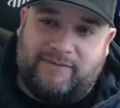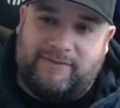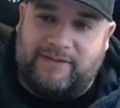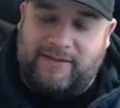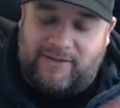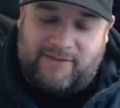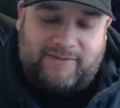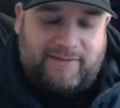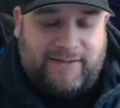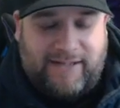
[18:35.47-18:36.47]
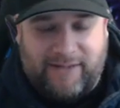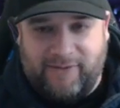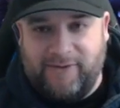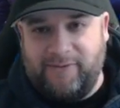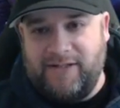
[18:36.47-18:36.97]
you can't
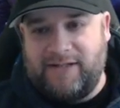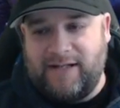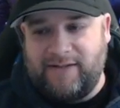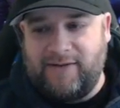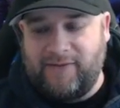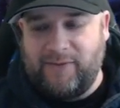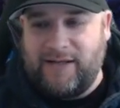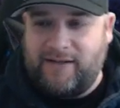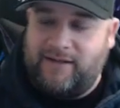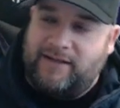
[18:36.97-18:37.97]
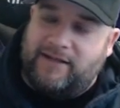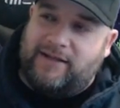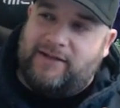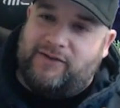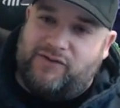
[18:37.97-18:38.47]
really reach down there. So we had to
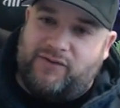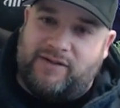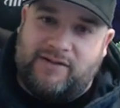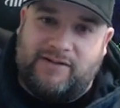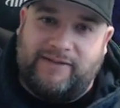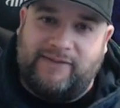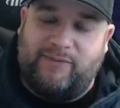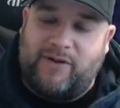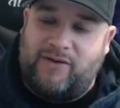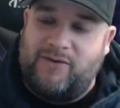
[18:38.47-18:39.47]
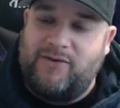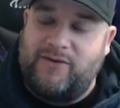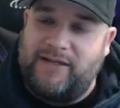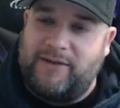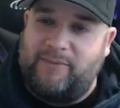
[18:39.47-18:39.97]
drill a small
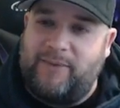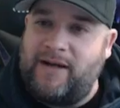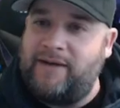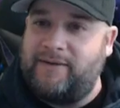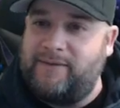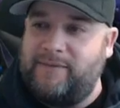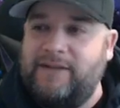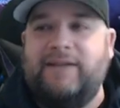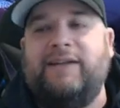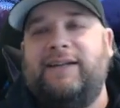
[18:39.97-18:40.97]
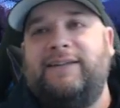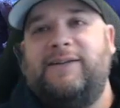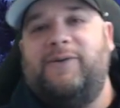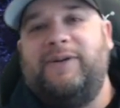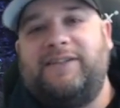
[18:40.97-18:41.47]
hole in the bottom, and
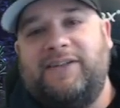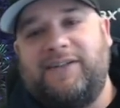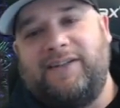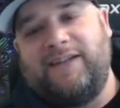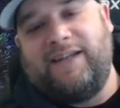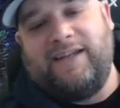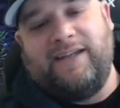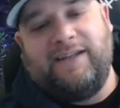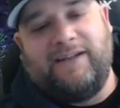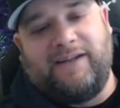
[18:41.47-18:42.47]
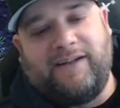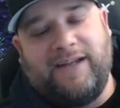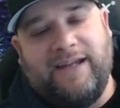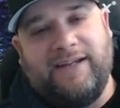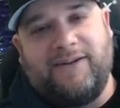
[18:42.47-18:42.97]
then we took a
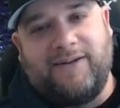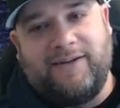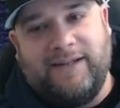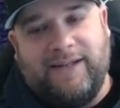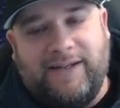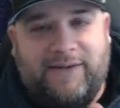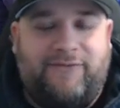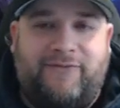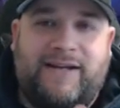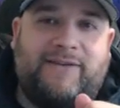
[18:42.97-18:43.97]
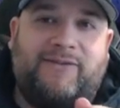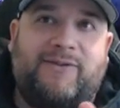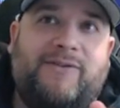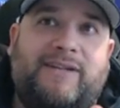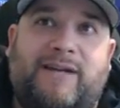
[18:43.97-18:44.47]
hanger and fed it
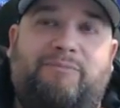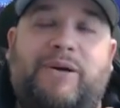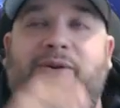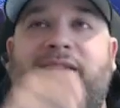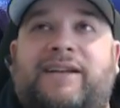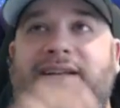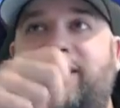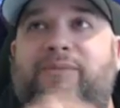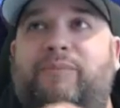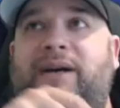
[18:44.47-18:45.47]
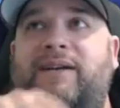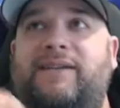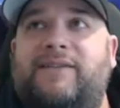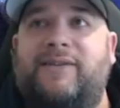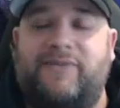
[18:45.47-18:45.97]
through and kept poking it in its butt
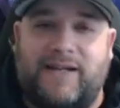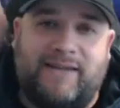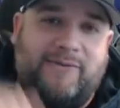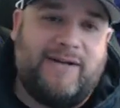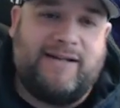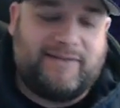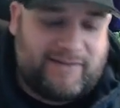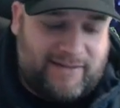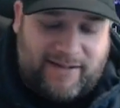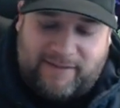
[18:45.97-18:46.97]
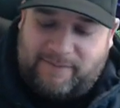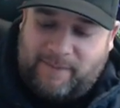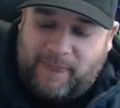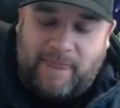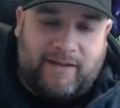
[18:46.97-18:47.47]
until it finally ran out the top.
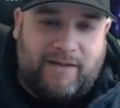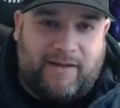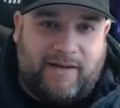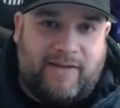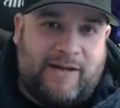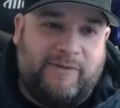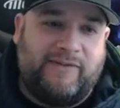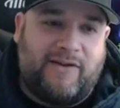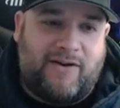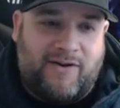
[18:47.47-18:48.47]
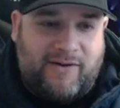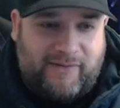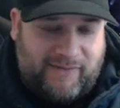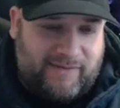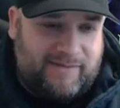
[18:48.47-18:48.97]
That was the hardest